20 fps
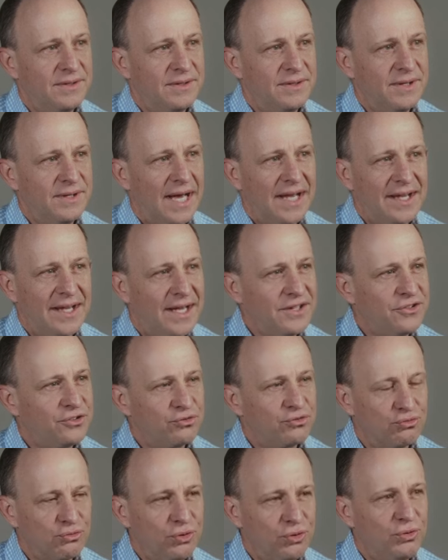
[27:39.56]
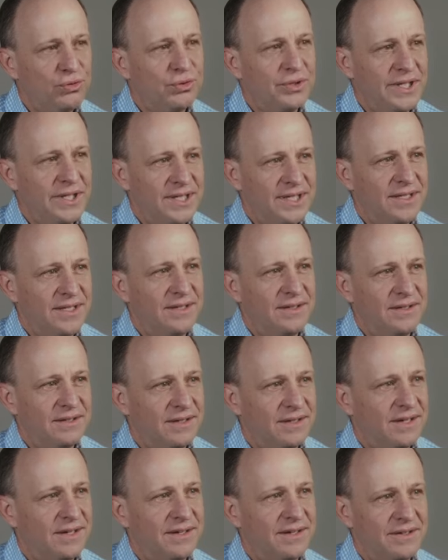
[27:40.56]
I, I truly,
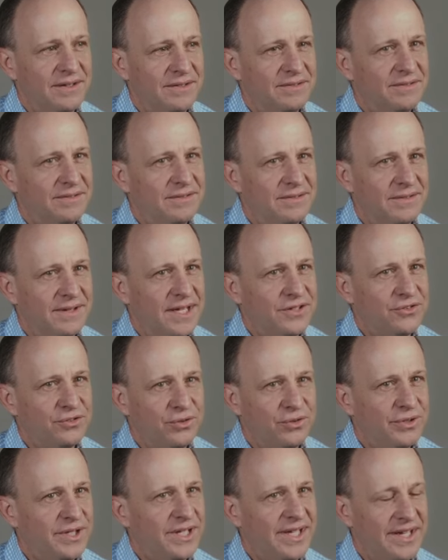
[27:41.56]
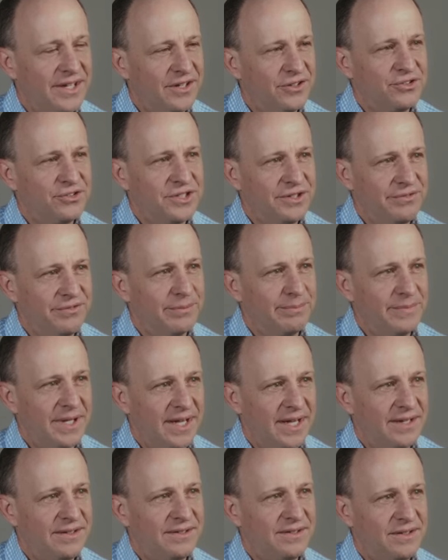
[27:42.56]
uh, I truly get energy from
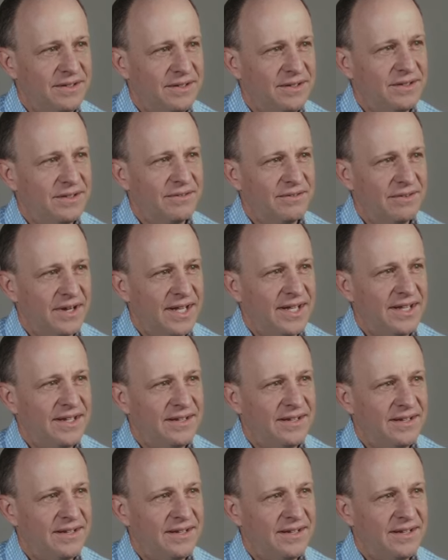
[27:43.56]
that, right?